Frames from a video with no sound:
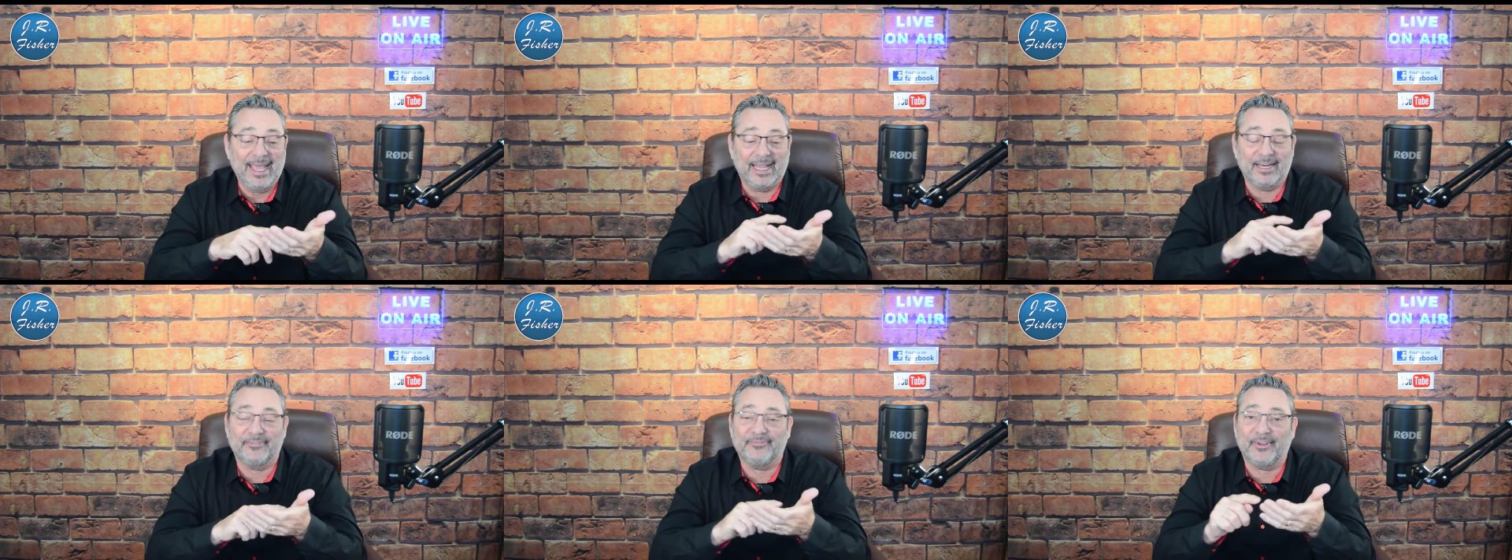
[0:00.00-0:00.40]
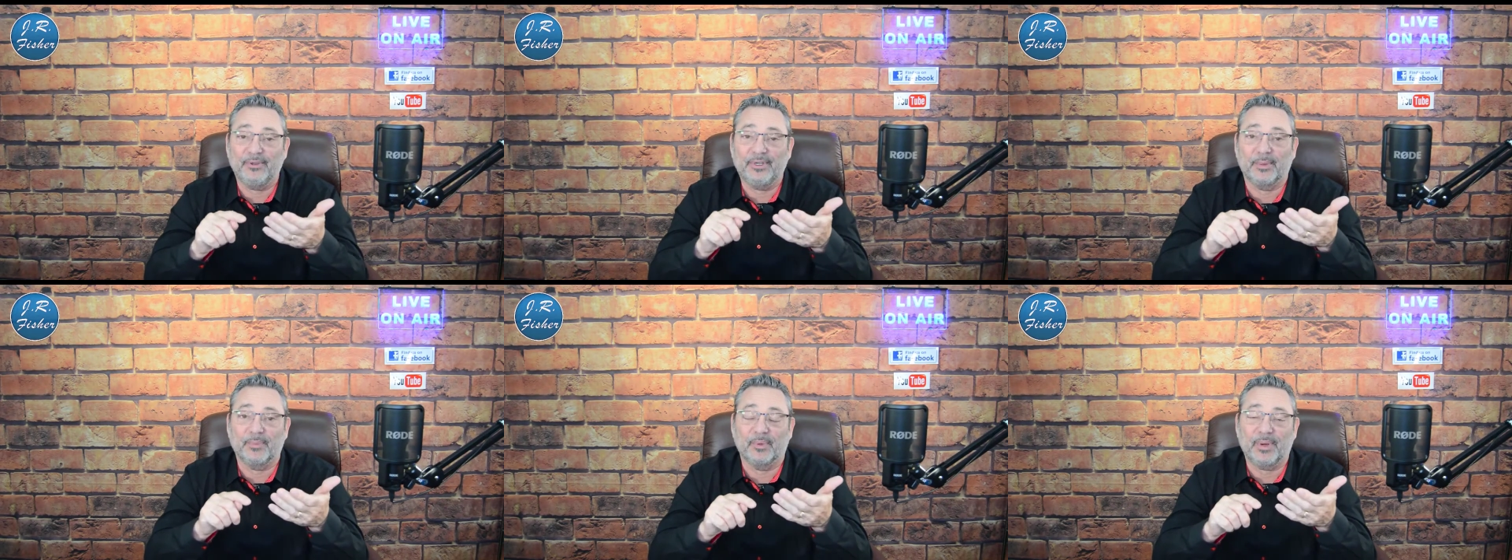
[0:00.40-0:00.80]
and a
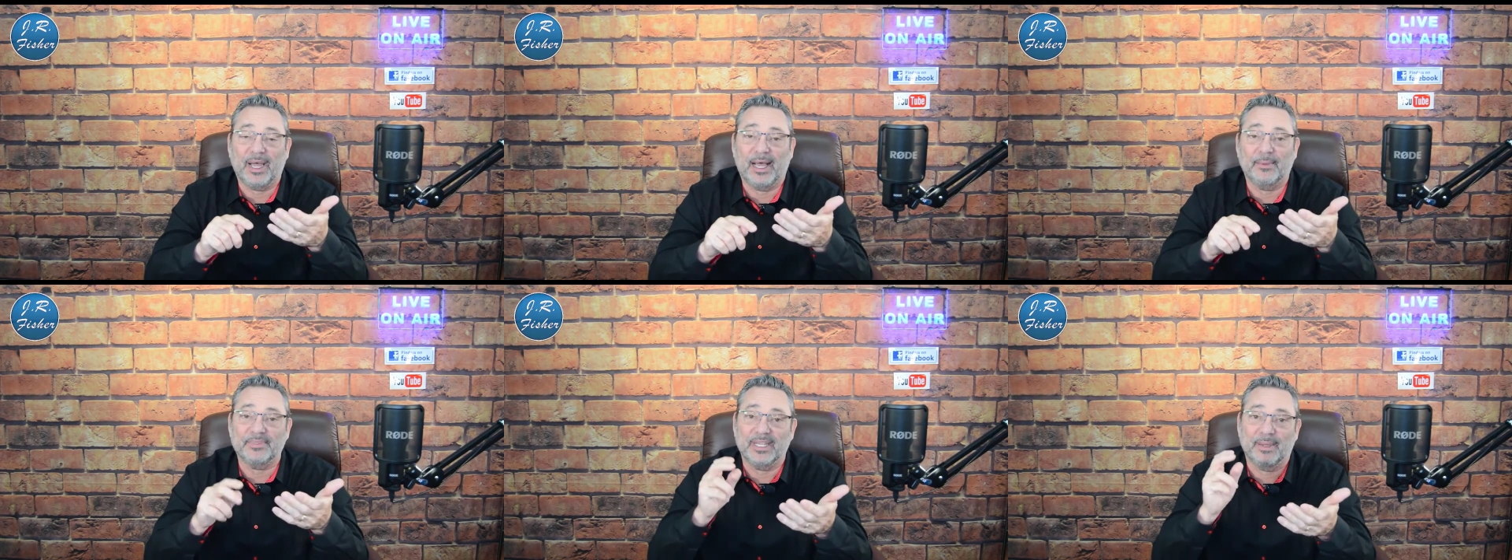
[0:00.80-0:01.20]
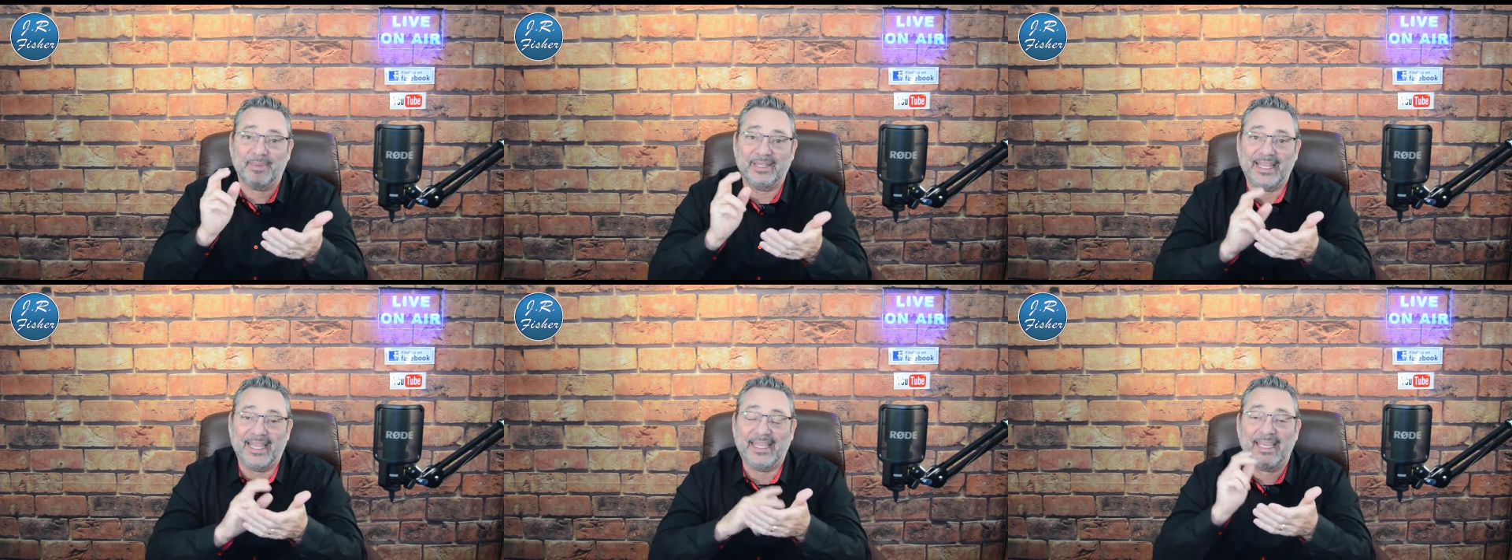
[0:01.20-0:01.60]
phone number pops up,
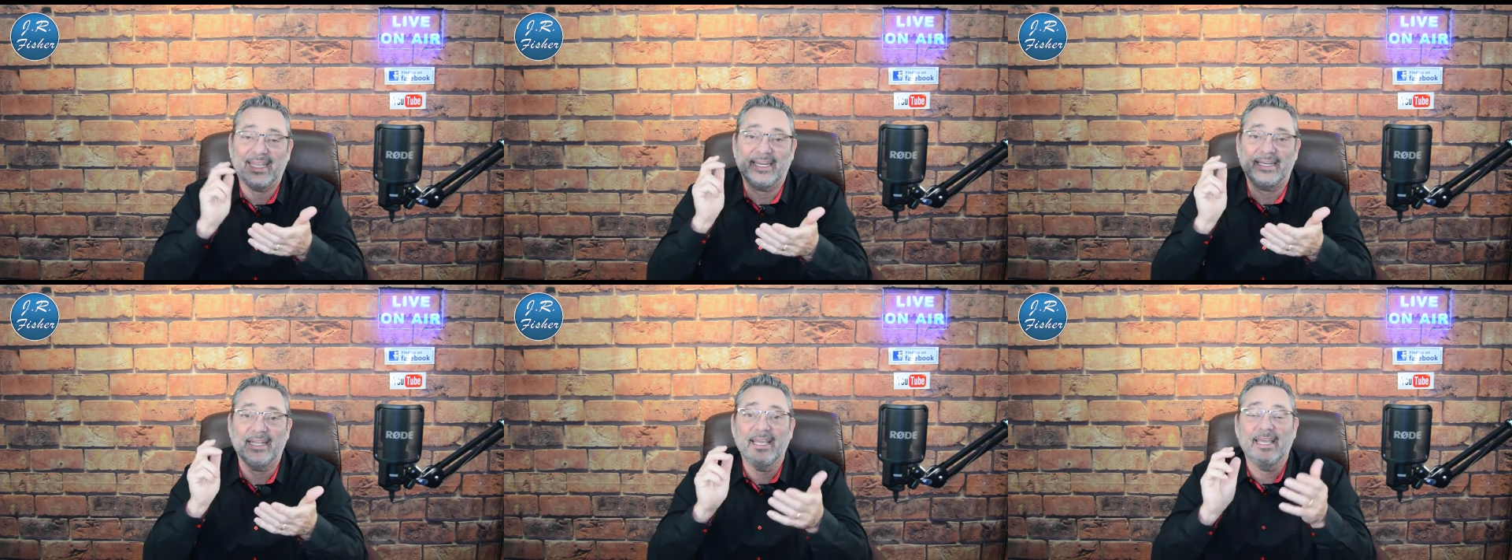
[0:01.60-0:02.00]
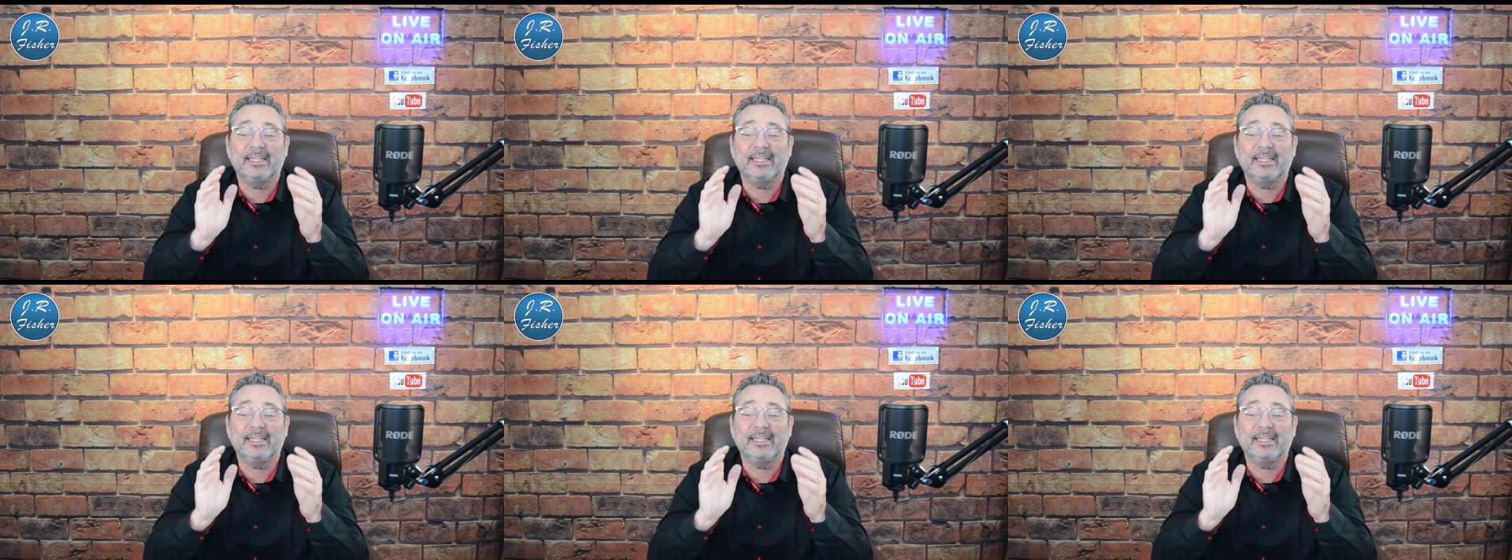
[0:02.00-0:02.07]
and they hit it,